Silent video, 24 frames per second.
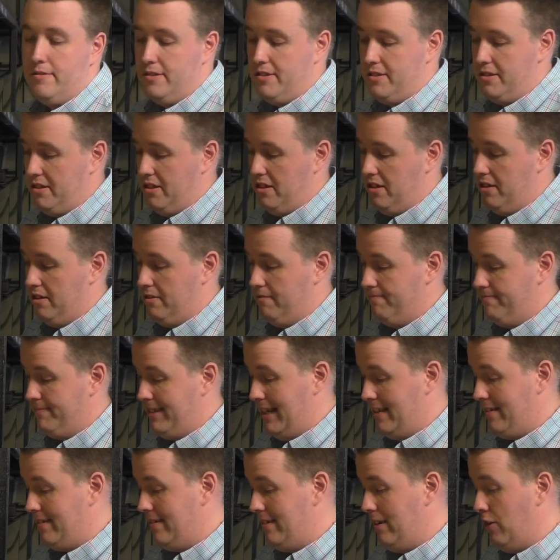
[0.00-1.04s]

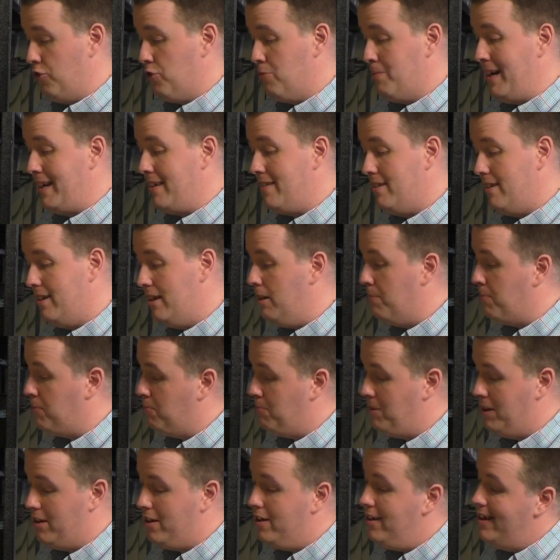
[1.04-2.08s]
So those are my tips,
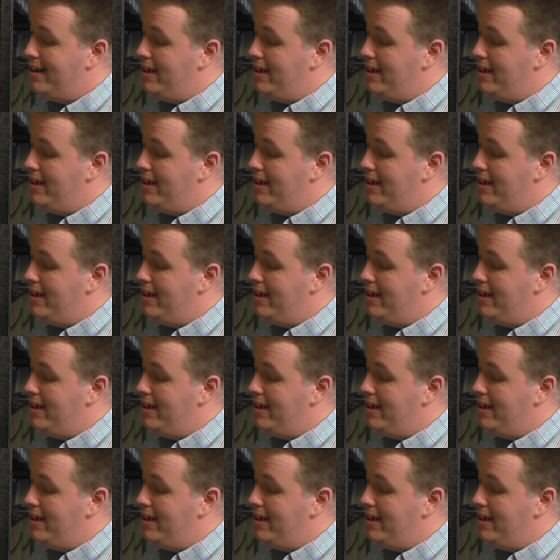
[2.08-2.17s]
but